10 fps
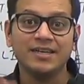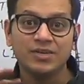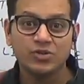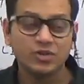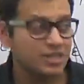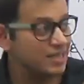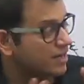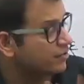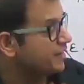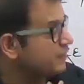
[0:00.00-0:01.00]
So they
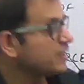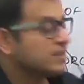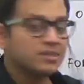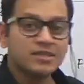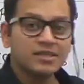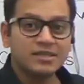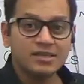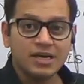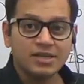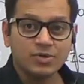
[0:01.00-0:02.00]
are never considered
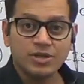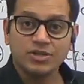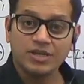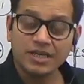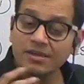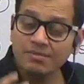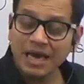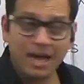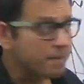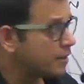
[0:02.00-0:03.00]
in isolation. It may
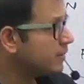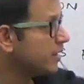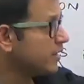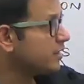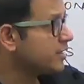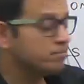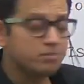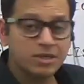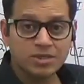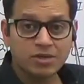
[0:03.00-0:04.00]
happen that the
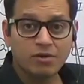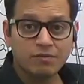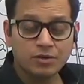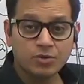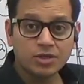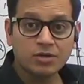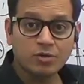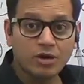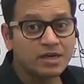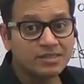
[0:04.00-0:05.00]
temperature of an ocean
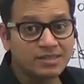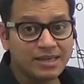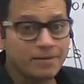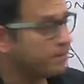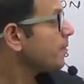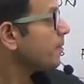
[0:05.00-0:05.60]
water is same,